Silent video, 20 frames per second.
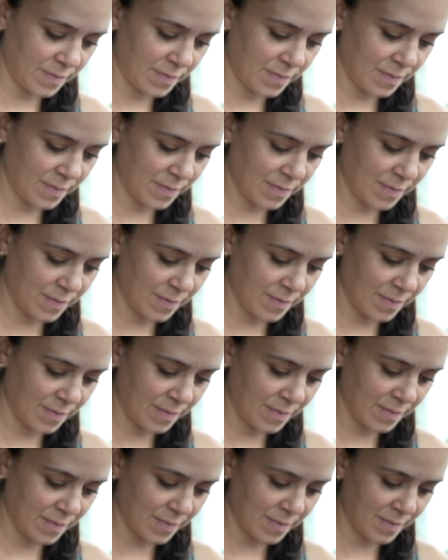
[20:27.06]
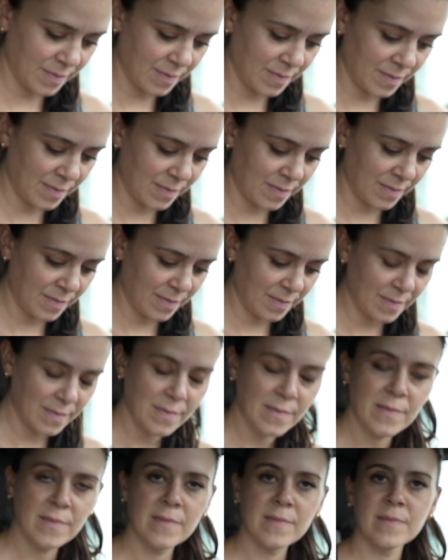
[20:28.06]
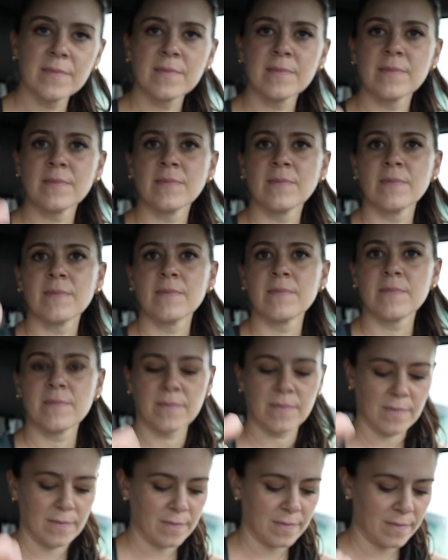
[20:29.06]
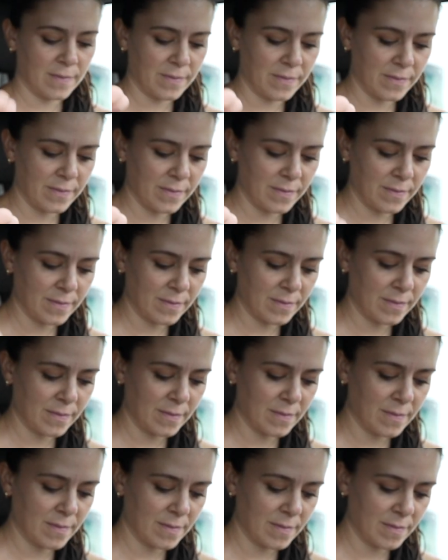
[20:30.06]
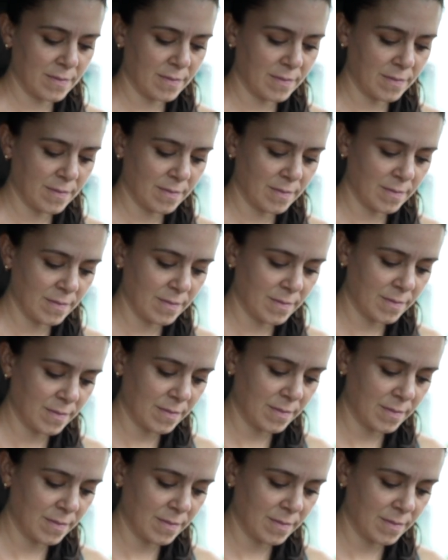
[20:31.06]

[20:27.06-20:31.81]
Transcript: This person isn't speaking.